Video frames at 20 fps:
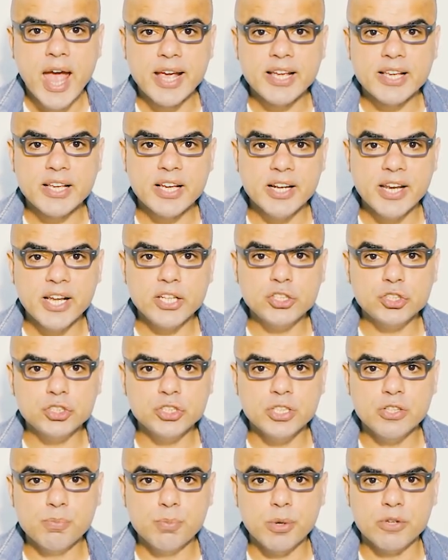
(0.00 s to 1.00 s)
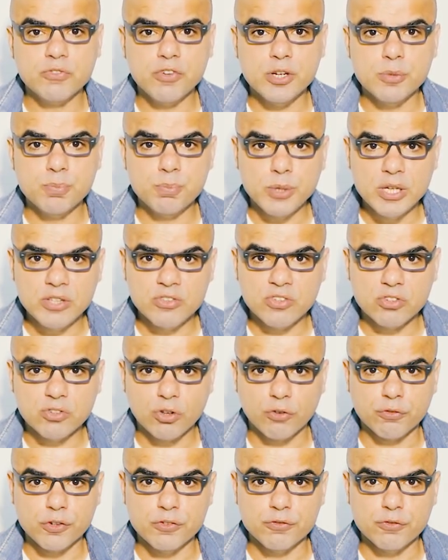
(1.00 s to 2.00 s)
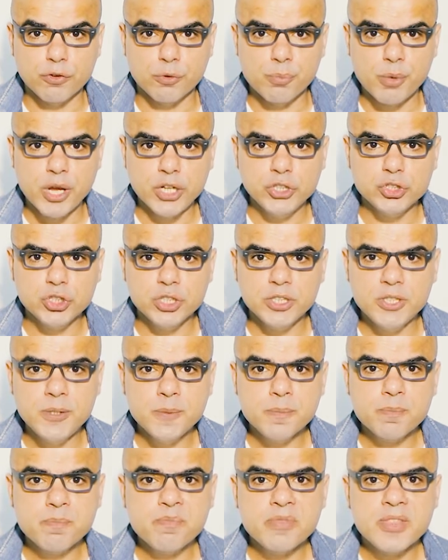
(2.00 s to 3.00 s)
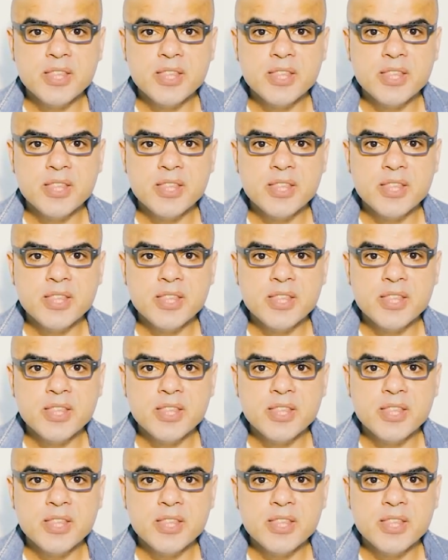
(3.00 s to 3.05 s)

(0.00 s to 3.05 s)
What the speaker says: and connection between pieces of information,